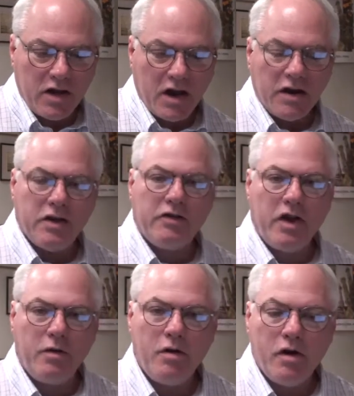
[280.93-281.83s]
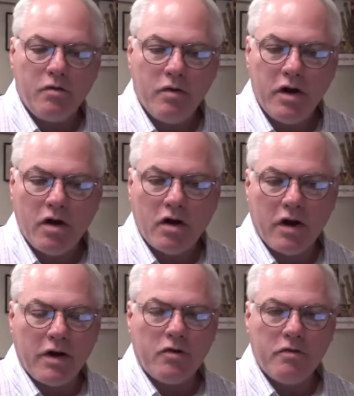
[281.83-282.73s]
That is, we
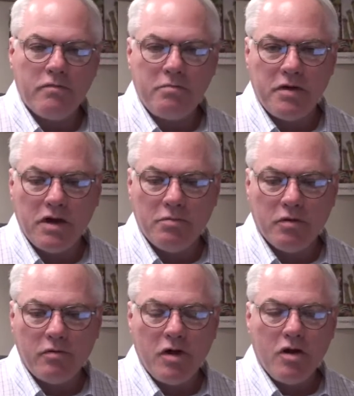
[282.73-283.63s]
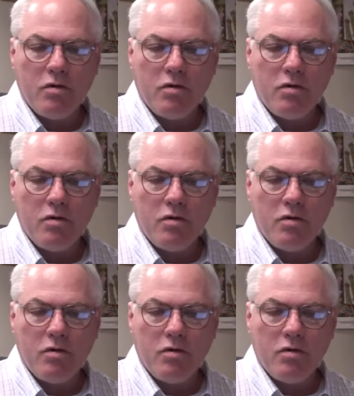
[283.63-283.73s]
are a group of people